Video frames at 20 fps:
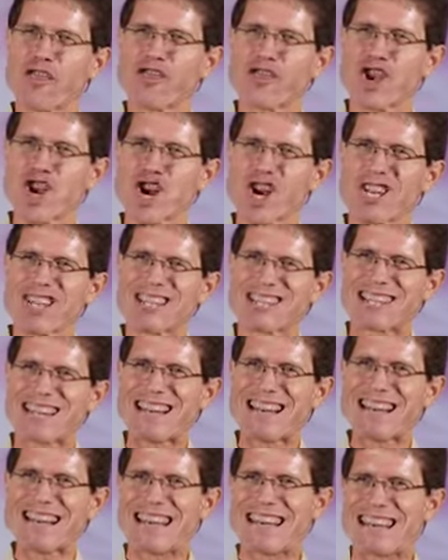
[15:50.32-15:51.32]

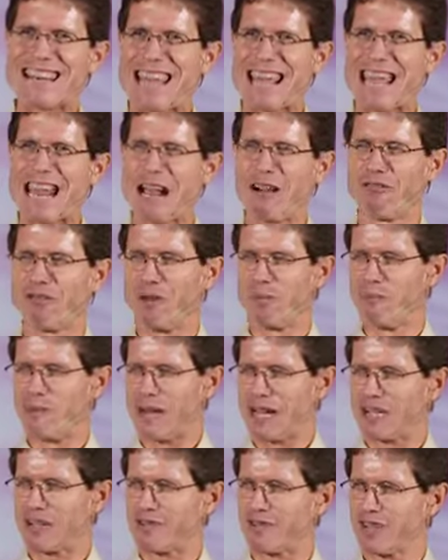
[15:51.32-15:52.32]
13th day of the
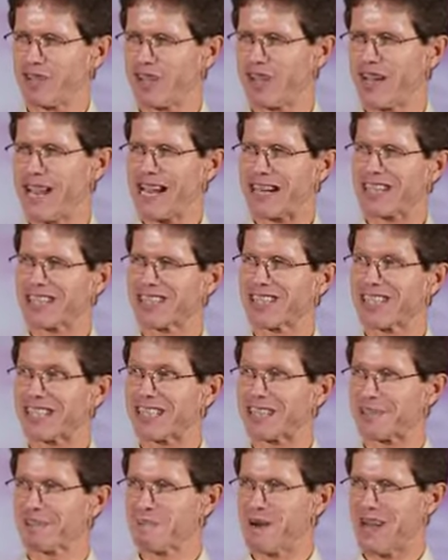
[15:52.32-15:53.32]
month for the next
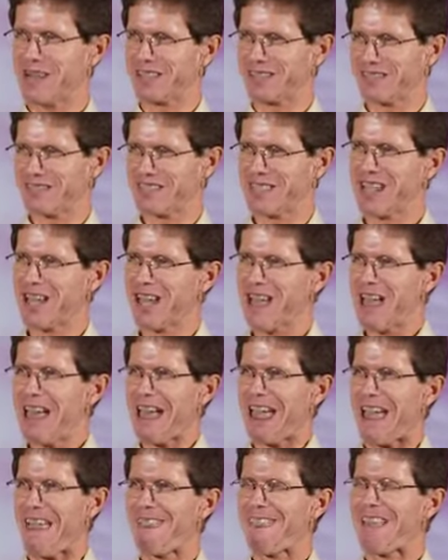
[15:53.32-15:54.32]
six months,
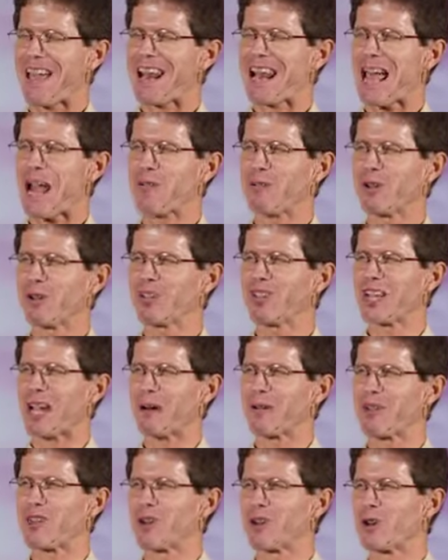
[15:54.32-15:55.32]
and then I will share
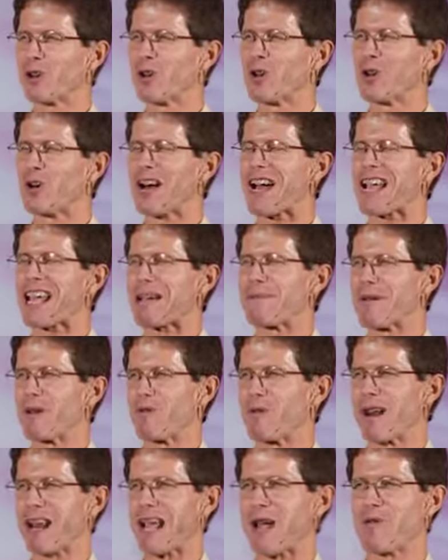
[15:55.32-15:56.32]
with you who I am and
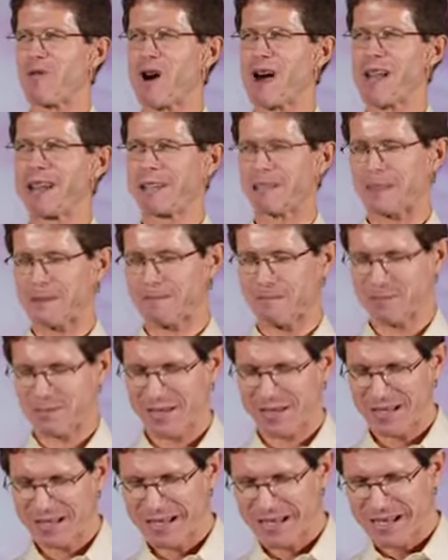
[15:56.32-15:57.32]
what I want.
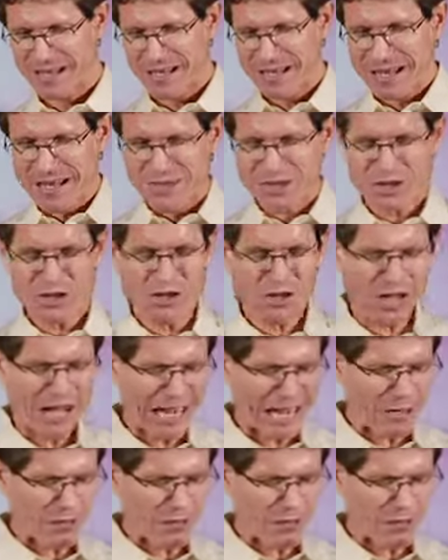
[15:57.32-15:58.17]
The shining